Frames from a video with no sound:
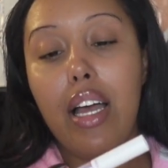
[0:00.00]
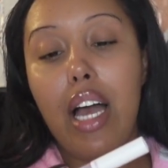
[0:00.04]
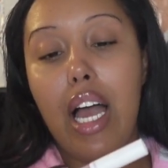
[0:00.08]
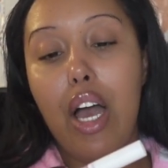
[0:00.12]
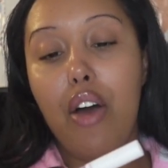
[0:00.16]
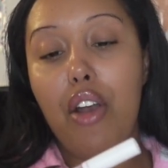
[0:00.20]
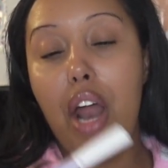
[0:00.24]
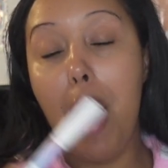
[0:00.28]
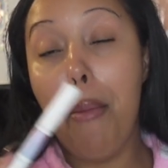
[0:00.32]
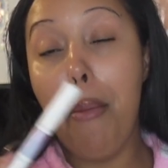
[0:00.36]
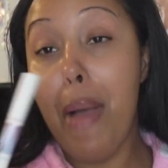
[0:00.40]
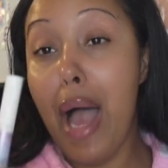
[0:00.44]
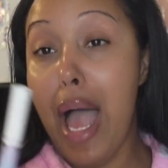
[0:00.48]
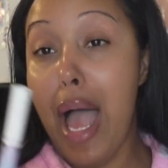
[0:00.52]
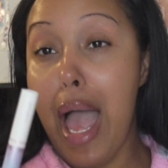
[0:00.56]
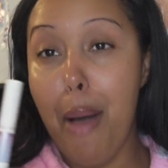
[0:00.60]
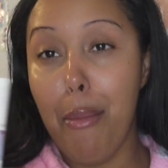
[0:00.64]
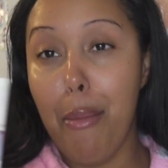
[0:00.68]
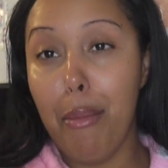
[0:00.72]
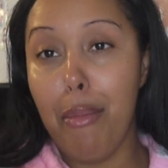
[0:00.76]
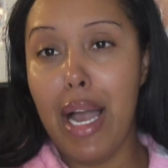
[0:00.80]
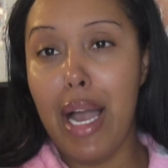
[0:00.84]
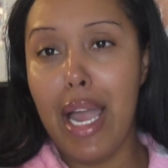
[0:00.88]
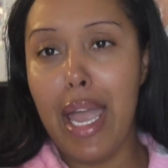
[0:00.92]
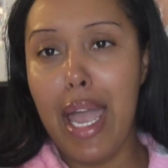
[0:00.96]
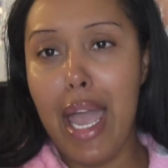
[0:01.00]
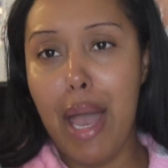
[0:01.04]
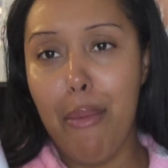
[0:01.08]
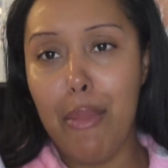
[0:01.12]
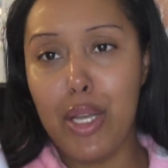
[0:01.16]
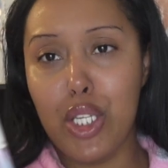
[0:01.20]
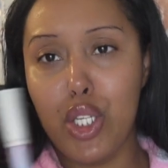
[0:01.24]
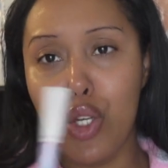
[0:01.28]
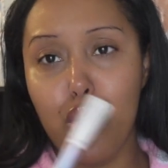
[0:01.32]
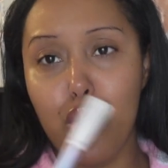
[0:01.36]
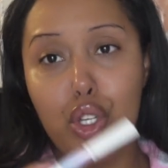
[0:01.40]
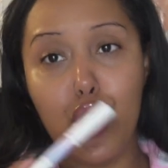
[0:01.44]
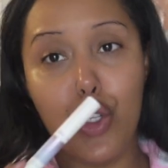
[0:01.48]
and I'm at my
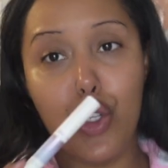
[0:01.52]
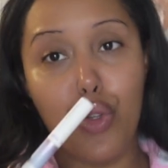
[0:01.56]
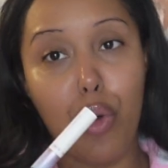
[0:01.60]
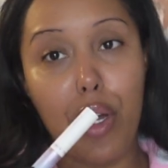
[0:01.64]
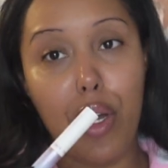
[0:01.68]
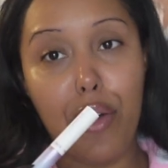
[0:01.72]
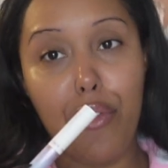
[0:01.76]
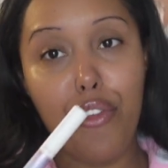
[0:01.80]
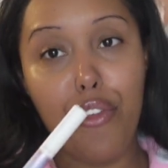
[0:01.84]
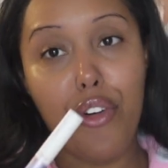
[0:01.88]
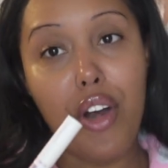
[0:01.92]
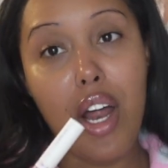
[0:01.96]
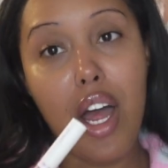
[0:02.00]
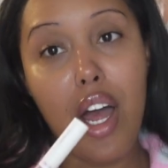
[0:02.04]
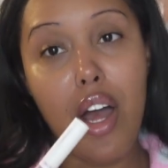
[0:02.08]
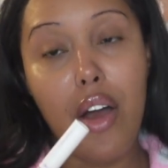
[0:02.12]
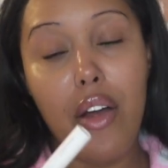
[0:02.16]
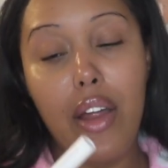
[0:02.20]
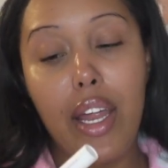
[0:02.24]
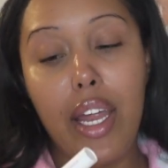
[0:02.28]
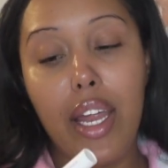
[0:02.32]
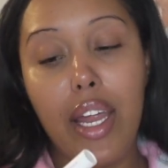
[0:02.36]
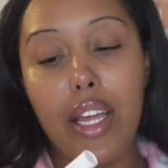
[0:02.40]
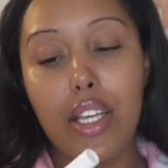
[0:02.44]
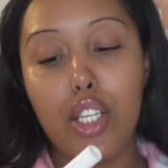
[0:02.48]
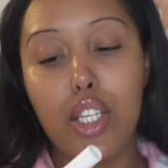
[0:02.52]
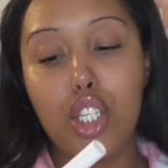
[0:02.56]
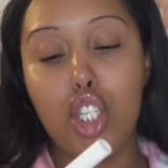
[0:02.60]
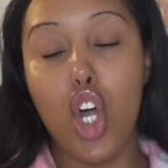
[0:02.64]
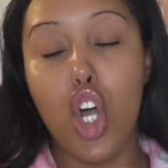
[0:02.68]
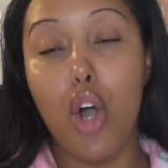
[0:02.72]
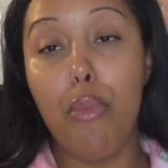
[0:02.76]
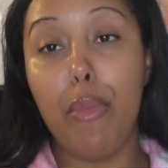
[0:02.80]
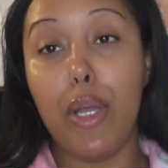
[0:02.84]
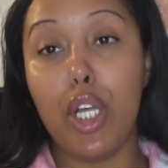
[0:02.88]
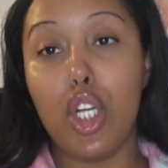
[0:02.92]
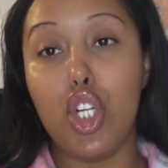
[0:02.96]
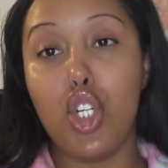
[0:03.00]
Amazon storefront. So
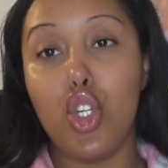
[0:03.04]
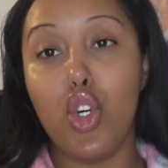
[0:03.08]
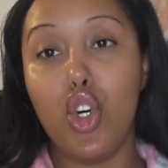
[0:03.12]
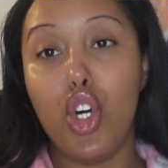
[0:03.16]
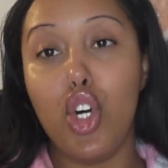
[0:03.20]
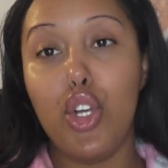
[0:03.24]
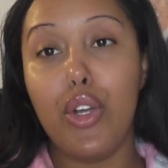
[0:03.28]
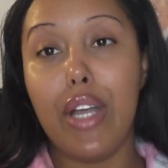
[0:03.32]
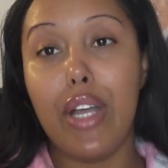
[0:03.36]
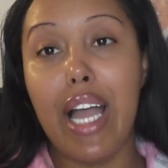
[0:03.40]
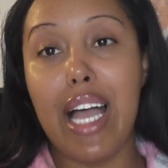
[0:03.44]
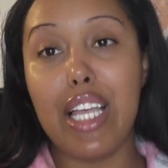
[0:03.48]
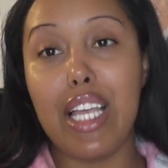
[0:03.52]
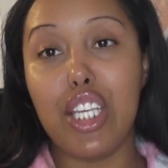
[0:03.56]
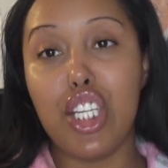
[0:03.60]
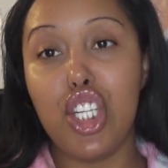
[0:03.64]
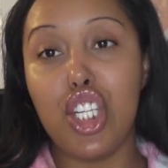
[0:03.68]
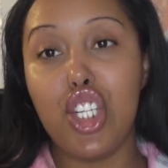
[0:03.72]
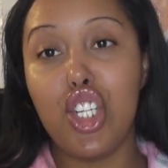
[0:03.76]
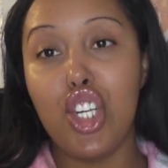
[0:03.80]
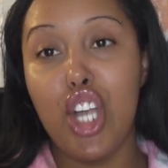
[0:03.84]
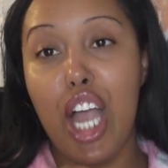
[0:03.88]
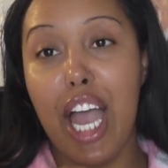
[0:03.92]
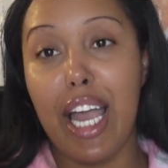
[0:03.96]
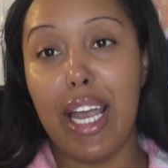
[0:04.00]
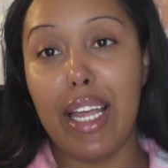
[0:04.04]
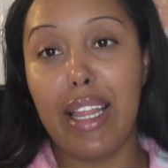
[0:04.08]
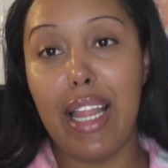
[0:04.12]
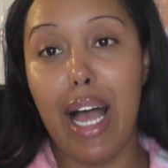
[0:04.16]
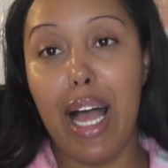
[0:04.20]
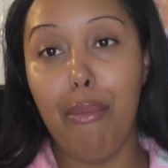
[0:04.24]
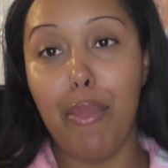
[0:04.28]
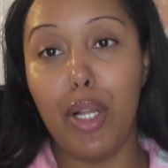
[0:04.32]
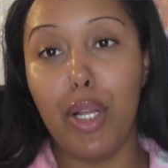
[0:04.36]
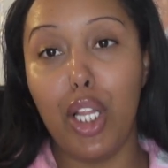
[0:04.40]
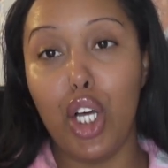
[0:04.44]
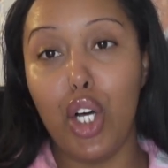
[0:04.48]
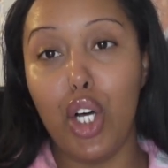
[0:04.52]
make sure you guys check down
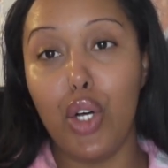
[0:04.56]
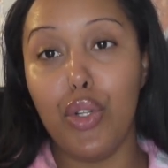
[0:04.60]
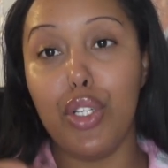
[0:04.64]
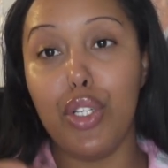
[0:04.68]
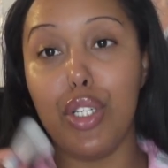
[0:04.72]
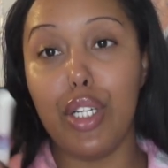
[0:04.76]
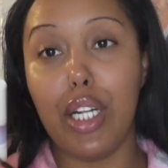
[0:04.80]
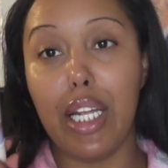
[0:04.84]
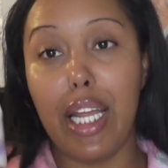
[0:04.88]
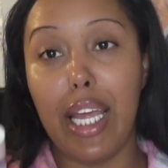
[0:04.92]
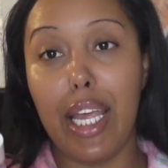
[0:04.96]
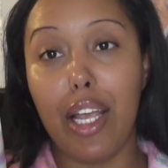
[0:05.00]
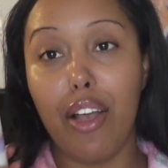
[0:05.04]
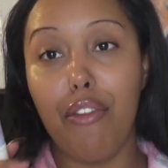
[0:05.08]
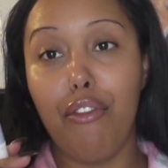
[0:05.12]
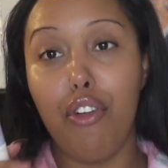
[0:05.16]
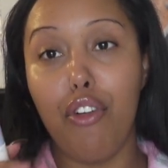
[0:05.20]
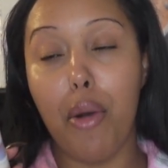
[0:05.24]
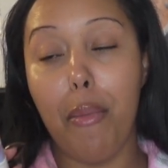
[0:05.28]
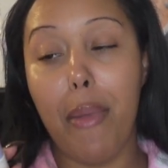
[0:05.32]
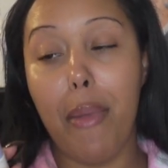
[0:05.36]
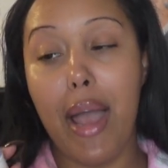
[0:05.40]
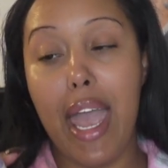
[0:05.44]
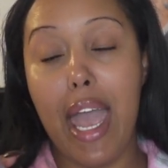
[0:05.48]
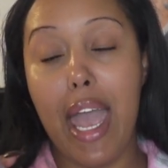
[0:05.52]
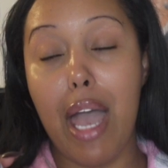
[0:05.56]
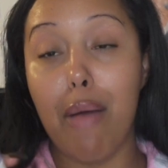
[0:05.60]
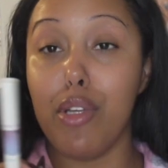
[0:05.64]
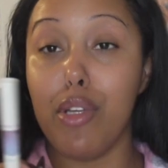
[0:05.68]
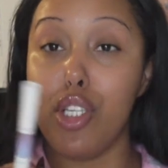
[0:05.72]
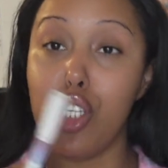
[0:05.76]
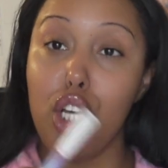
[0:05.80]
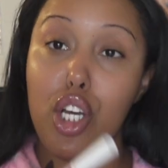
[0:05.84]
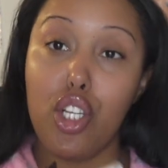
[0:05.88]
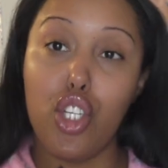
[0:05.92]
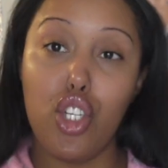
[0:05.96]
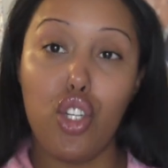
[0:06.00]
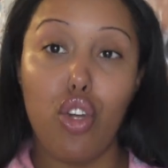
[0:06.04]
below. The link for my
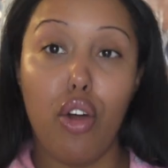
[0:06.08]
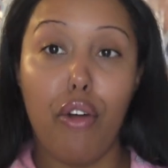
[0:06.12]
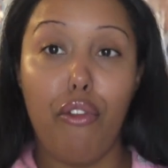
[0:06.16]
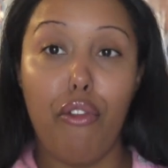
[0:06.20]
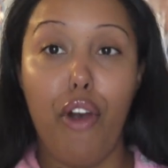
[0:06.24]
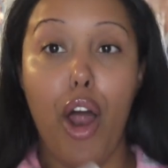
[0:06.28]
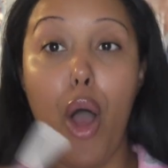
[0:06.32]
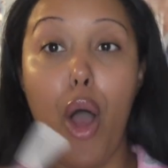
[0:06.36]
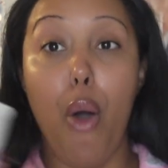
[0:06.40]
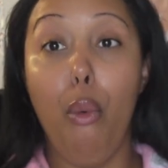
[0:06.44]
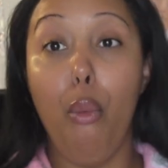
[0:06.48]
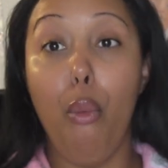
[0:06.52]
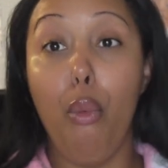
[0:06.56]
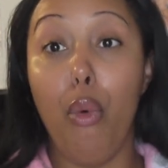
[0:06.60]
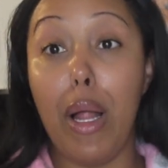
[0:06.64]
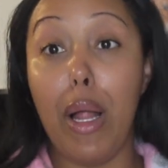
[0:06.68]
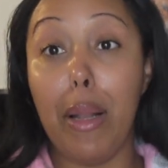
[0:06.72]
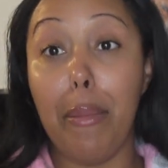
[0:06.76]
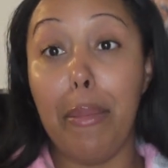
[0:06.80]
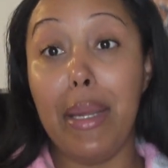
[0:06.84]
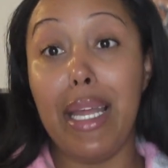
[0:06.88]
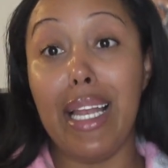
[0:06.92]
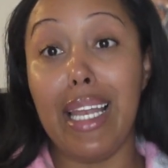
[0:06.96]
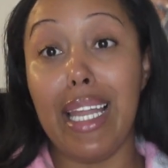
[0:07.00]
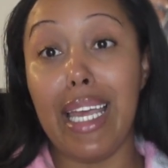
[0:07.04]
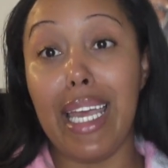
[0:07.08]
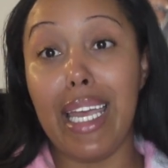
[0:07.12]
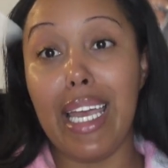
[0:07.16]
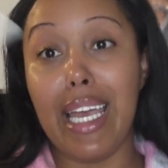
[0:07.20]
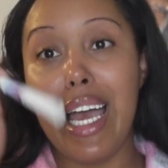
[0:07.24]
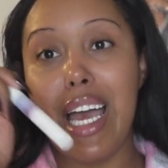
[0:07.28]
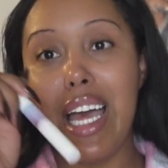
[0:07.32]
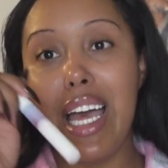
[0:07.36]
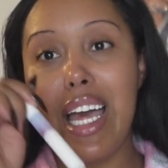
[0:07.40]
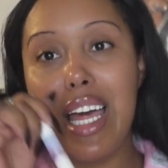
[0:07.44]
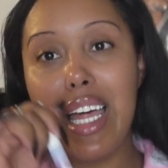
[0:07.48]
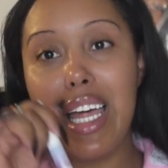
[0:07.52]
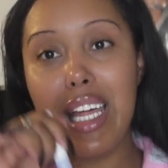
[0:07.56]
Amazon storefront will be linked
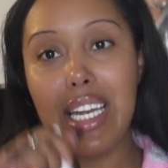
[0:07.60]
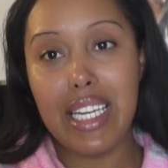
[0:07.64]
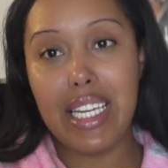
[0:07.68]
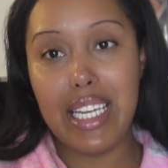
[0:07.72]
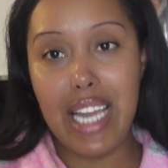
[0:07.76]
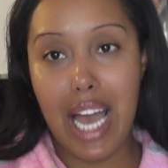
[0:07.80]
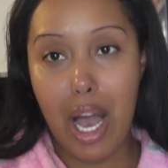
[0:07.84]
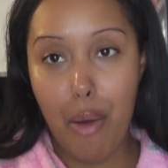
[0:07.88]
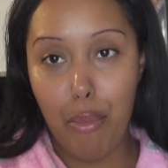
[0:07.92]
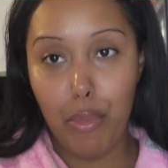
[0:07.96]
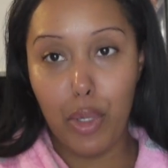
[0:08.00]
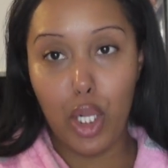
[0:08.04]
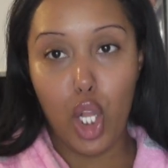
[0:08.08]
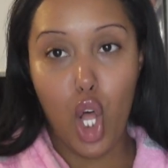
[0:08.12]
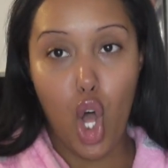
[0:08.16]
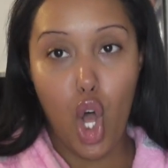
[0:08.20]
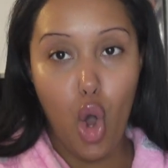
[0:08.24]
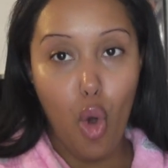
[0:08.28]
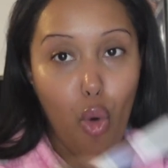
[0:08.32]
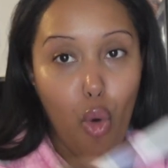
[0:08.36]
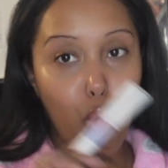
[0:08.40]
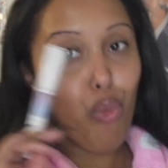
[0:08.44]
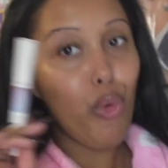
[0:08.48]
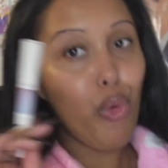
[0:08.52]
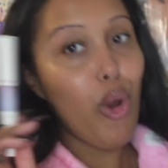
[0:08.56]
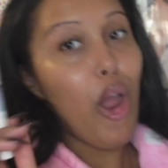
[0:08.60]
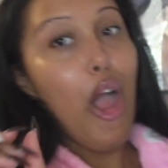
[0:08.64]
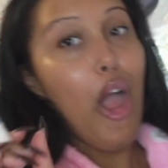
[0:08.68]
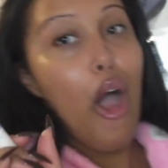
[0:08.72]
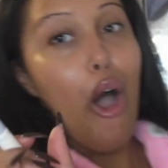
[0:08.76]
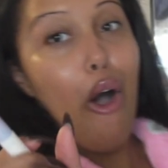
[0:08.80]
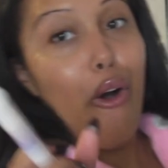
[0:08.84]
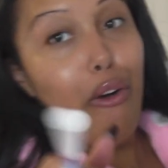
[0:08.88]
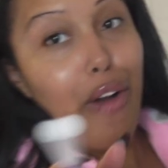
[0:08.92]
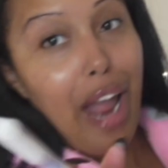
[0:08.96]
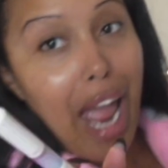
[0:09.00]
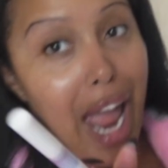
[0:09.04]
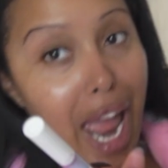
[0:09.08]
down below.
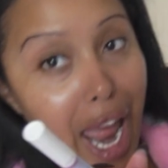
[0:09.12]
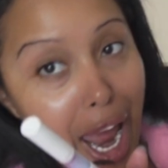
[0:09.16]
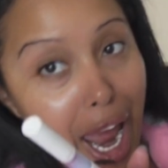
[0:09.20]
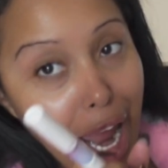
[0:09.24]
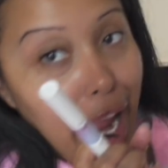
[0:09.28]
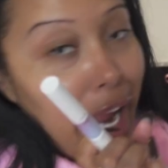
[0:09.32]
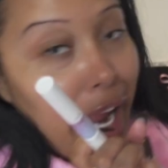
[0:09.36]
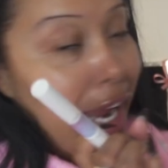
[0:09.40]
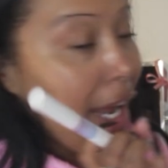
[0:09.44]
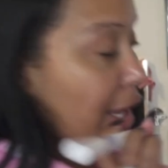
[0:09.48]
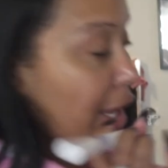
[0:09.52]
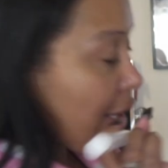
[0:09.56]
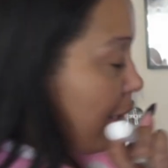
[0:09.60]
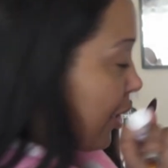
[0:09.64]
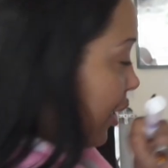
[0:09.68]
Okay.